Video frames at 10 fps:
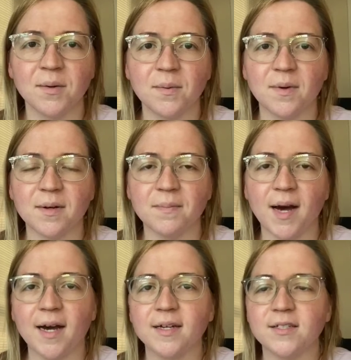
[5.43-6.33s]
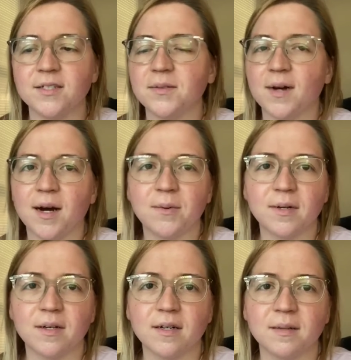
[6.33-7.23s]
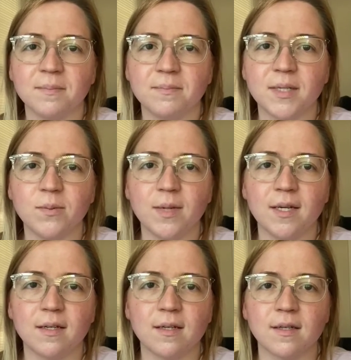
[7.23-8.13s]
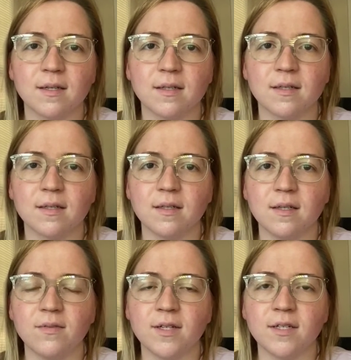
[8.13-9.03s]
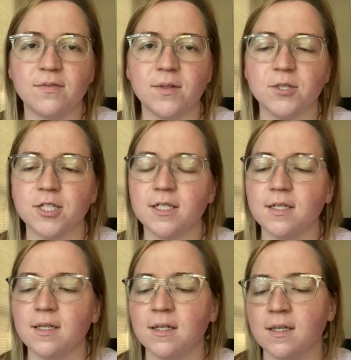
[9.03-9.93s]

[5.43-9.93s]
Welcome back to our midweek evening devotion.